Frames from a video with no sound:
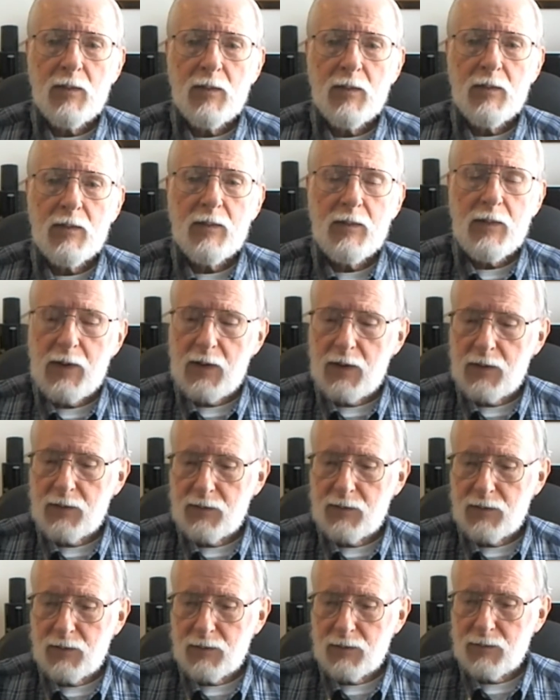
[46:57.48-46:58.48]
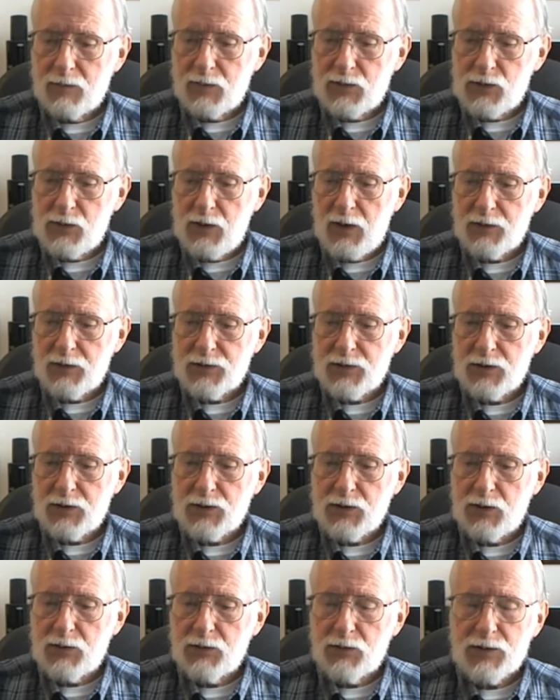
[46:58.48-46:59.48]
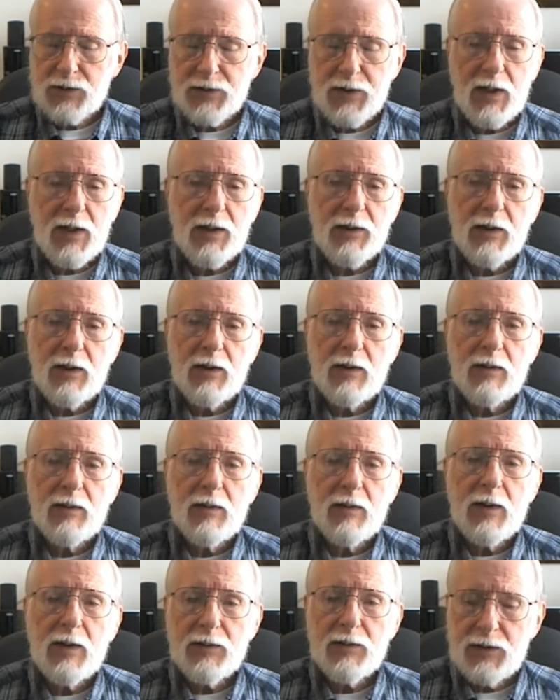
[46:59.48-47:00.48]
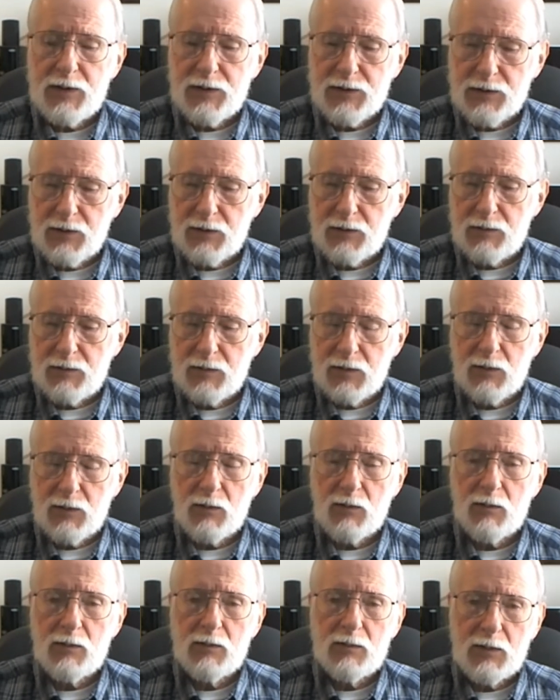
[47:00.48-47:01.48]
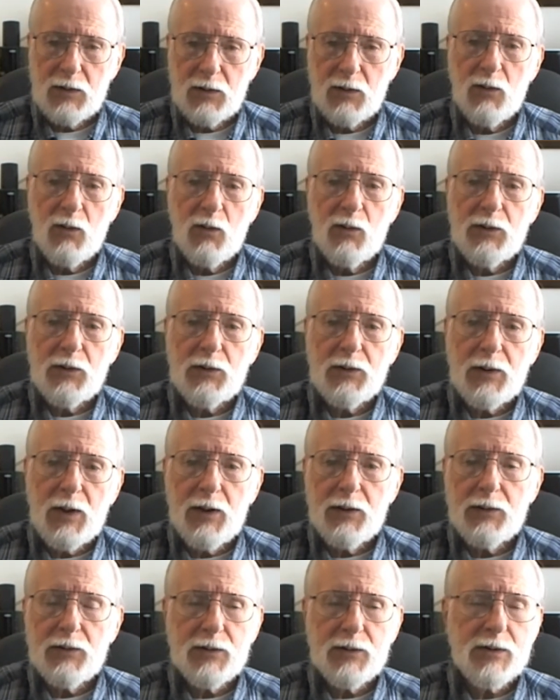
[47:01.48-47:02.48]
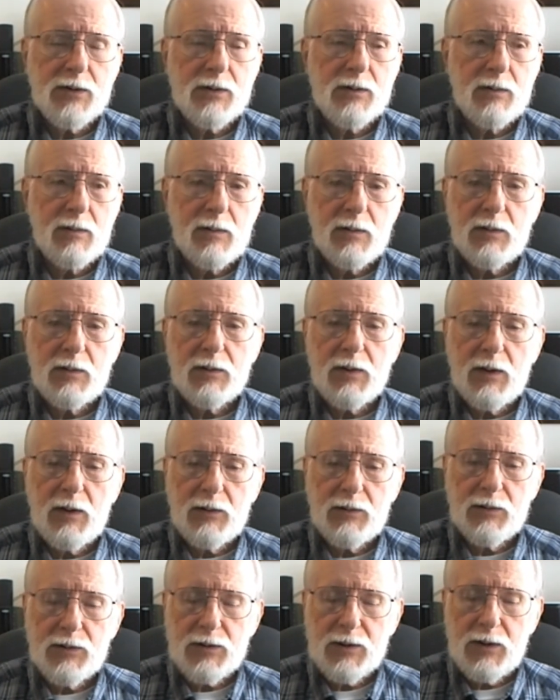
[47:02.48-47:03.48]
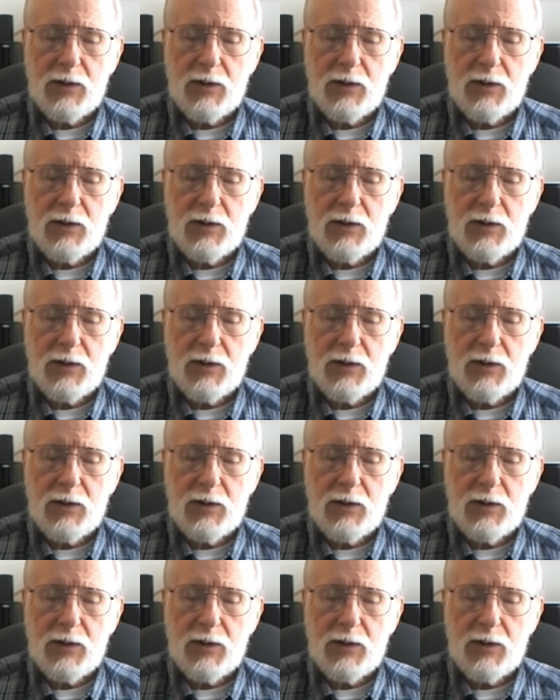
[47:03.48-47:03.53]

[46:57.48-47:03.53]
And that she had such understanding. And he said, you go, your daughter's healed.